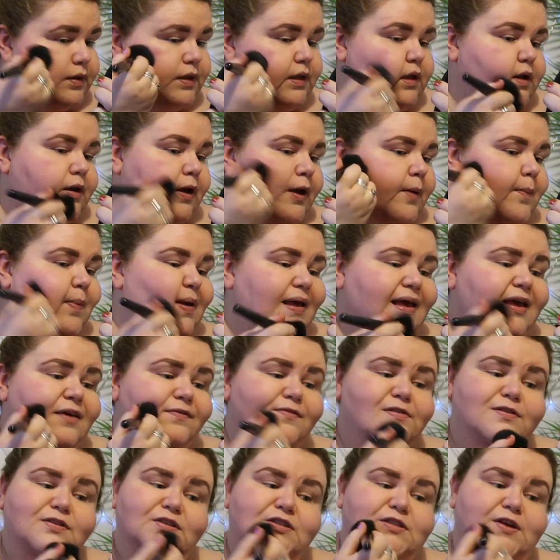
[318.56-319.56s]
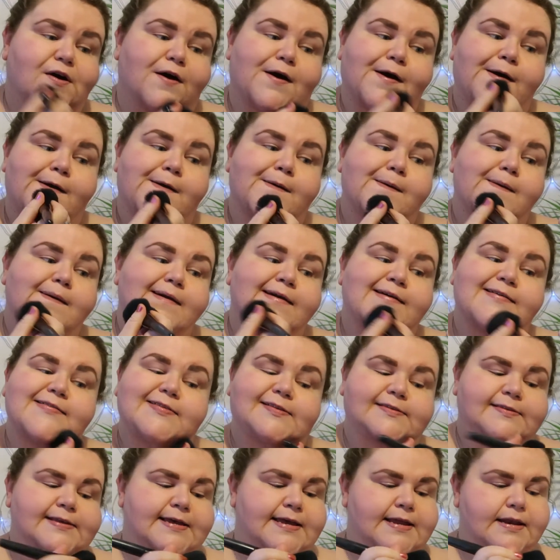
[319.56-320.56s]
you know, but even so,
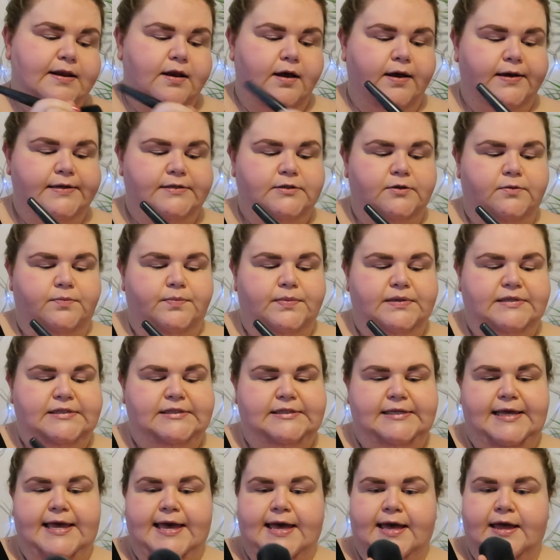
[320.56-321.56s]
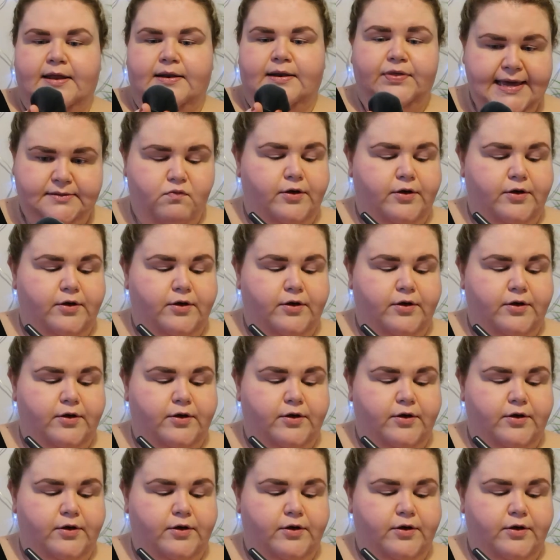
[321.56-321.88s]
it's sitting nice on my skin.